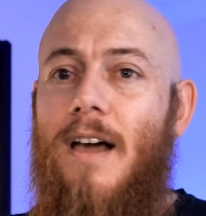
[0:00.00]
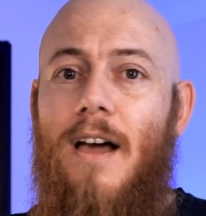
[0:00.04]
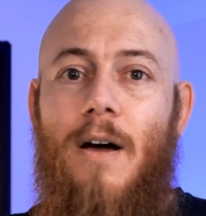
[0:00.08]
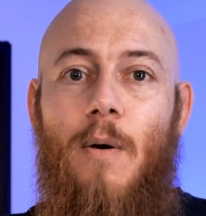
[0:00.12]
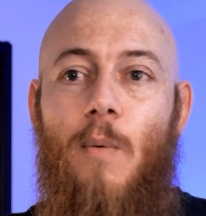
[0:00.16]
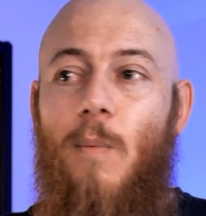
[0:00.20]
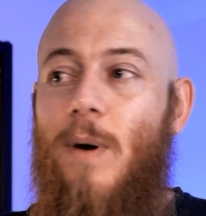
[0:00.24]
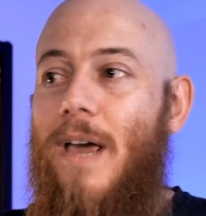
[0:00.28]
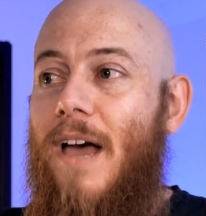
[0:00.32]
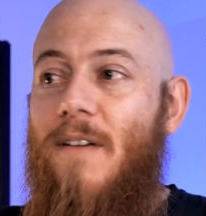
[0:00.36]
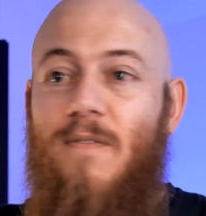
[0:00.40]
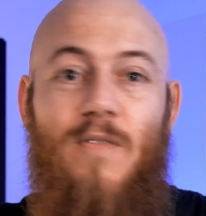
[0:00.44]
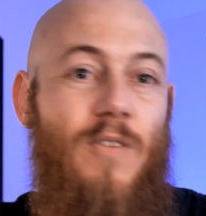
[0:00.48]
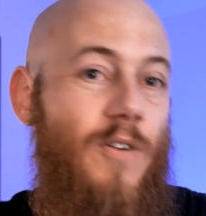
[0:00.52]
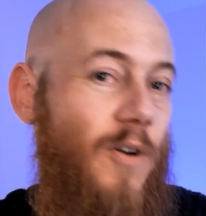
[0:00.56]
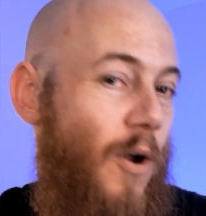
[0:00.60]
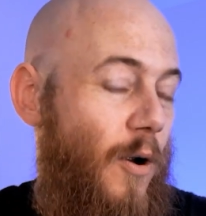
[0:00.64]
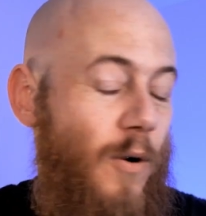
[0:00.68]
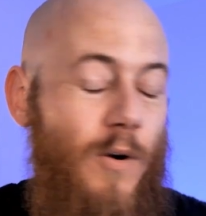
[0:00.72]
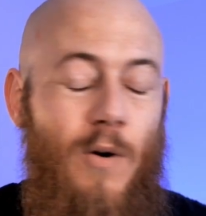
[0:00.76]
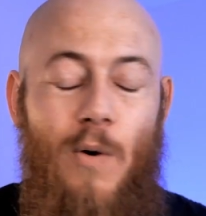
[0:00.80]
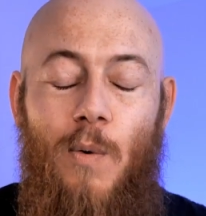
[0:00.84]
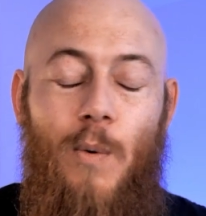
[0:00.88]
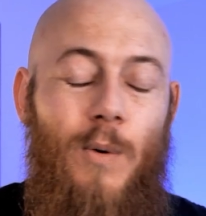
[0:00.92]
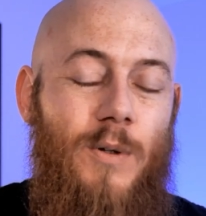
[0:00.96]
We have
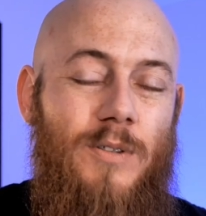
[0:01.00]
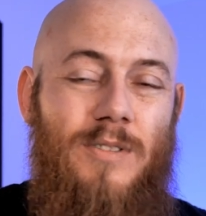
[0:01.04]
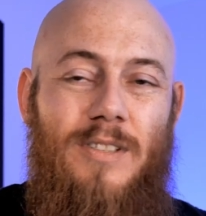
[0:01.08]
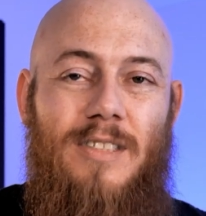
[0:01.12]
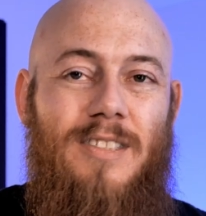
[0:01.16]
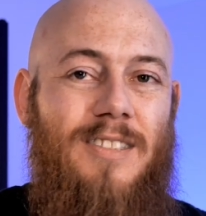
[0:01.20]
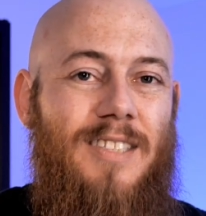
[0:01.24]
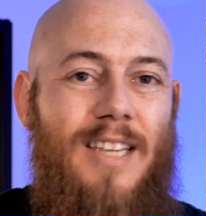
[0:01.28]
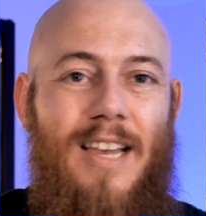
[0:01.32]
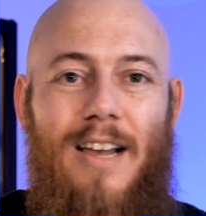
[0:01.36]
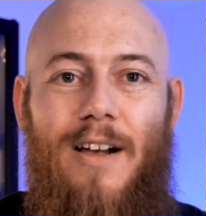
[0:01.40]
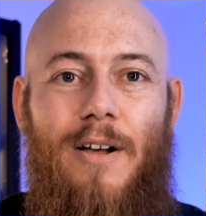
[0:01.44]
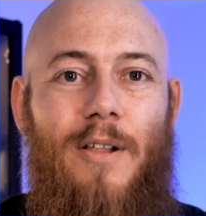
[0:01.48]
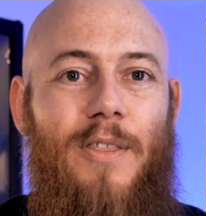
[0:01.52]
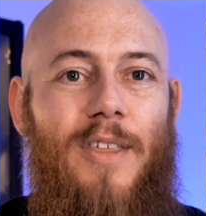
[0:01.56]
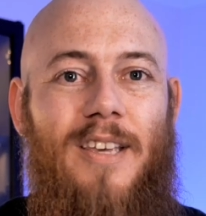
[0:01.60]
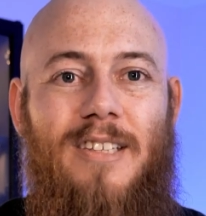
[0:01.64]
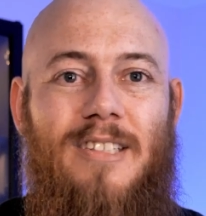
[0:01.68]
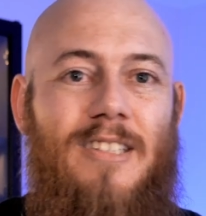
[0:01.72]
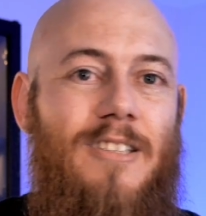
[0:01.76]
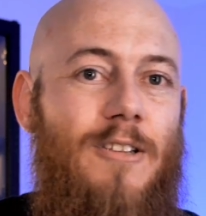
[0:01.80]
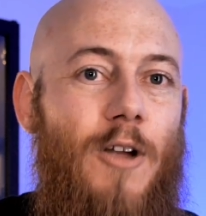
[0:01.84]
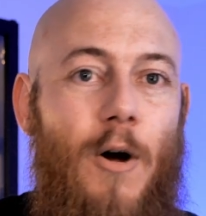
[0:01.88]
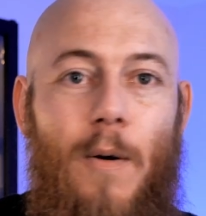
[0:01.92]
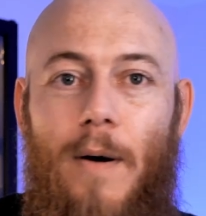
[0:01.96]
no course to sell,
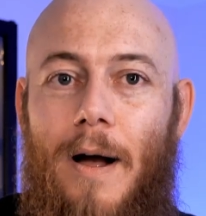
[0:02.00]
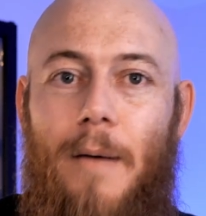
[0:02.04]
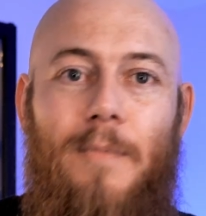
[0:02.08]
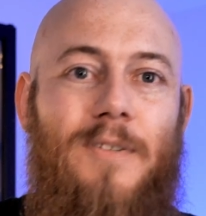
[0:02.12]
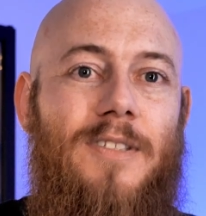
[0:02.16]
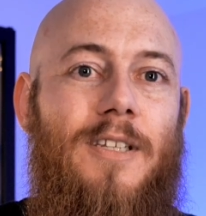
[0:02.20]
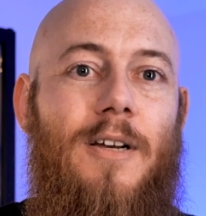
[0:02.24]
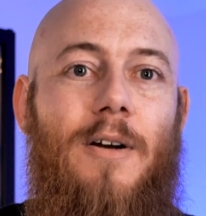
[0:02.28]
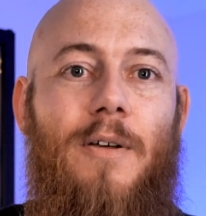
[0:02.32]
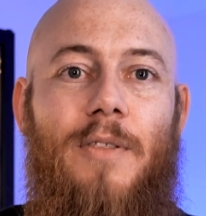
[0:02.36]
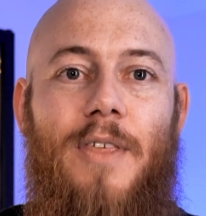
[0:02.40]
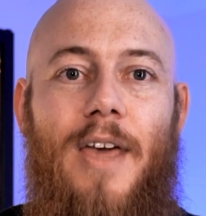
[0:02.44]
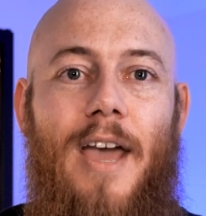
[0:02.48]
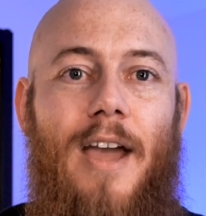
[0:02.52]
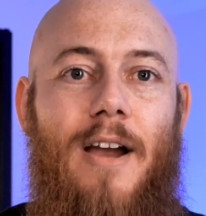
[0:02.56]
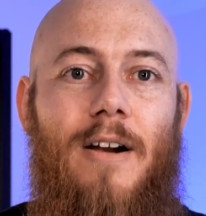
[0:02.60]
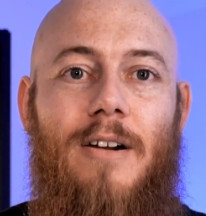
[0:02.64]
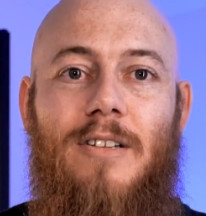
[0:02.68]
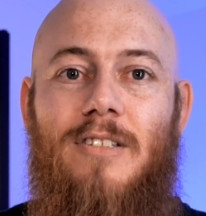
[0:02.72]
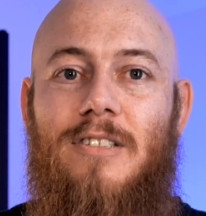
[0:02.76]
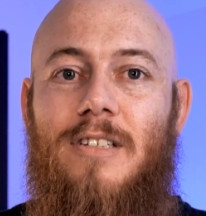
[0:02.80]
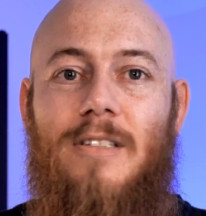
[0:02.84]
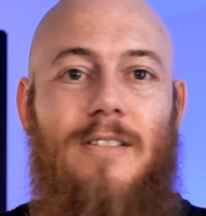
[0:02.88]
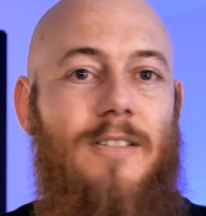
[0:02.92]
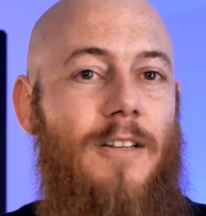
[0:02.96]
there's no upsell there.
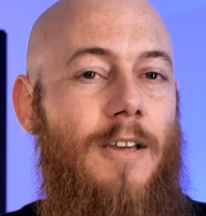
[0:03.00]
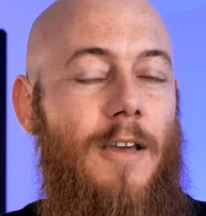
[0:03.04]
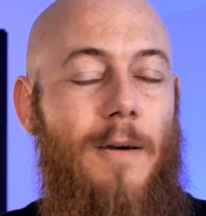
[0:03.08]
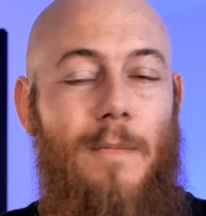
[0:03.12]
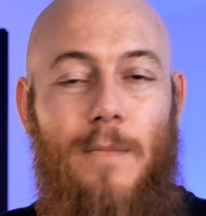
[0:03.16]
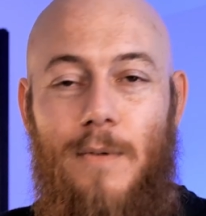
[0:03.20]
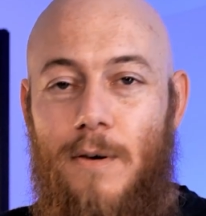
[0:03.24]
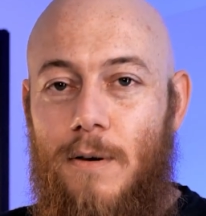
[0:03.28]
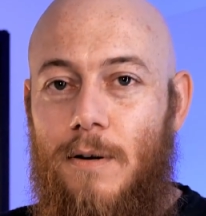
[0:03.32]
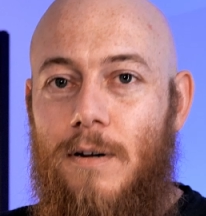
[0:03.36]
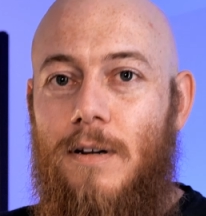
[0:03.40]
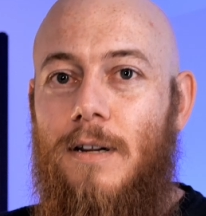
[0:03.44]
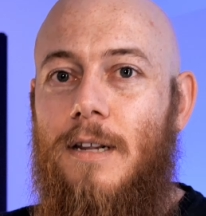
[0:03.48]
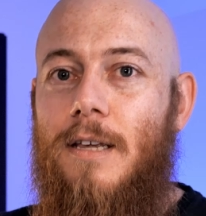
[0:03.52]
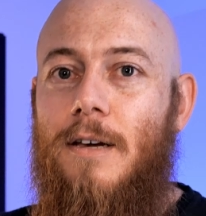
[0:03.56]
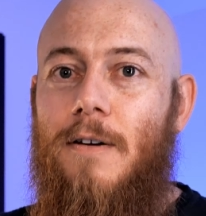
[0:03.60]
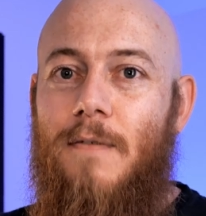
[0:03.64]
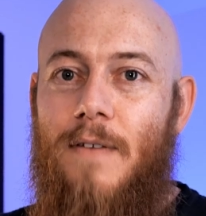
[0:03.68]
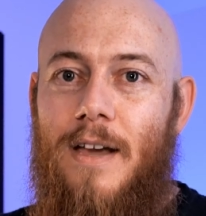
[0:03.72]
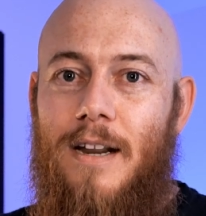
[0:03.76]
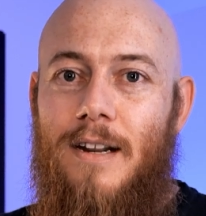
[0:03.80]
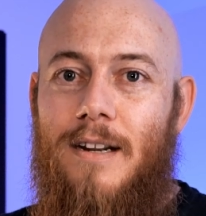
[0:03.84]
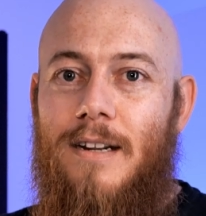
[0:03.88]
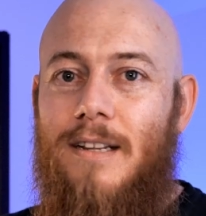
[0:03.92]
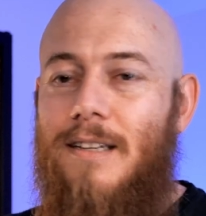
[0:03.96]
It's just a community of
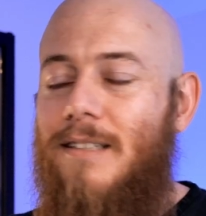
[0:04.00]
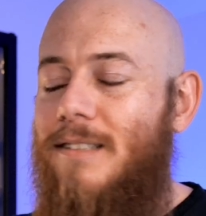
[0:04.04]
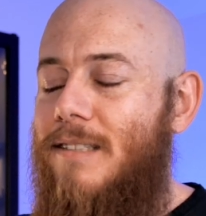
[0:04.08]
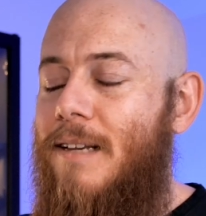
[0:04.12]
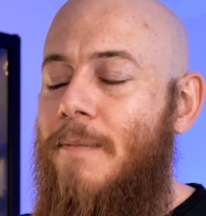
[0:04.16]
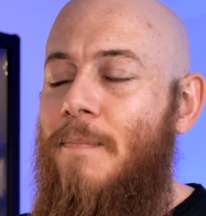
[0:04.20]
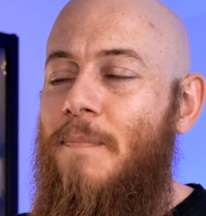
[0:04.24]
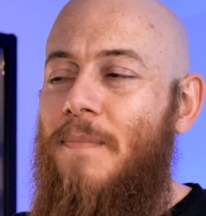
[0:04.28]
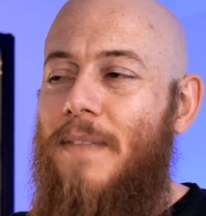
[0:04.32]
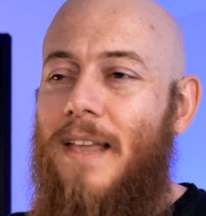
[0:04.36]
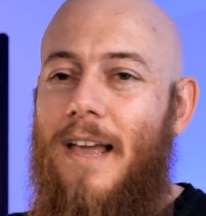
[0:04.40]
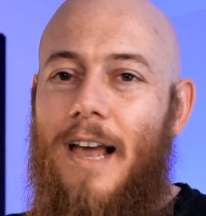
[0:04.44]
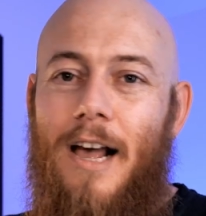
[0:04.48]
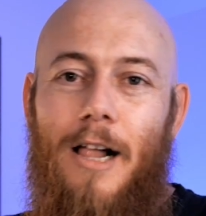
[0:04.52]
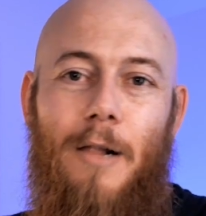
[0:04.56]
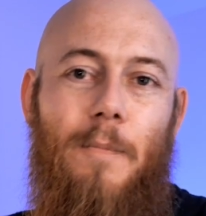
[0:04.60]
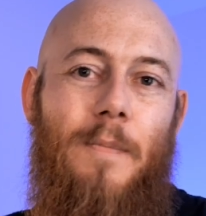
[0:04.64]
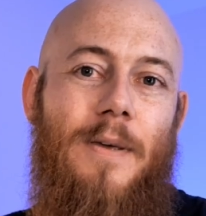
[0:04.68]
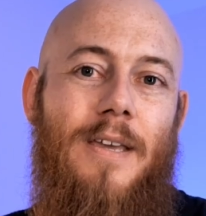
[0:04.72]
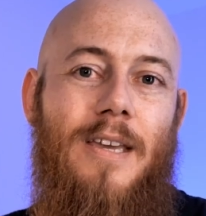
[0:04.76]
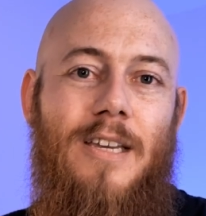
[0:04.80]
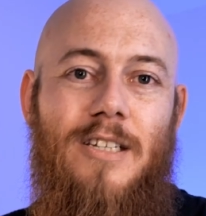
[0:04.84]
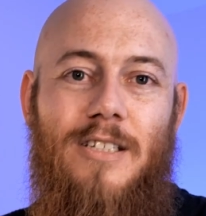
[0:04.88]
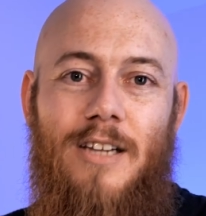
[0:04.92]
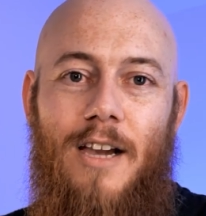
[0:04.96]
editors
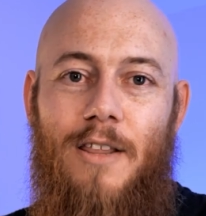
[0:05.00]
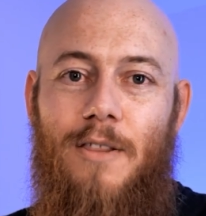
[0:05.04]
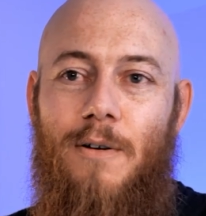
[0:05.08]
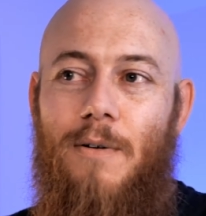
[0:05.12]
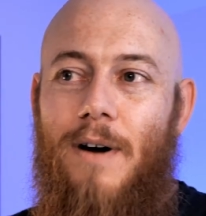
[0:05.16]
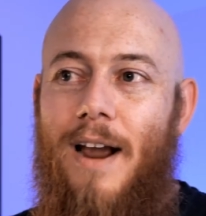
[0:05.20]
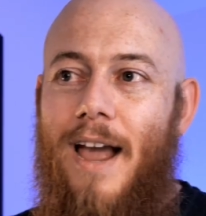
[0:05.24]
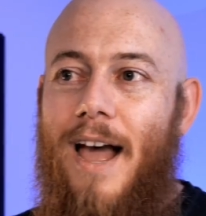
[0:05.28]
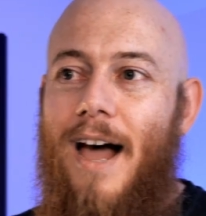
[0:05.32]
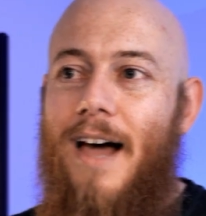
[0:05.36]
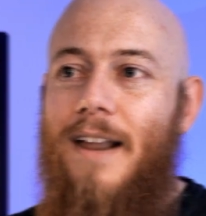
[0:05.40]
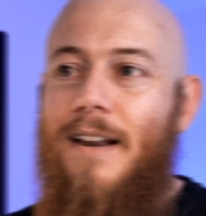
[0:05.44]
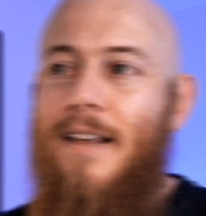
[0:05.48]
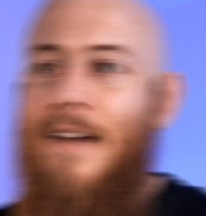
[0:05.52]
helping each other out.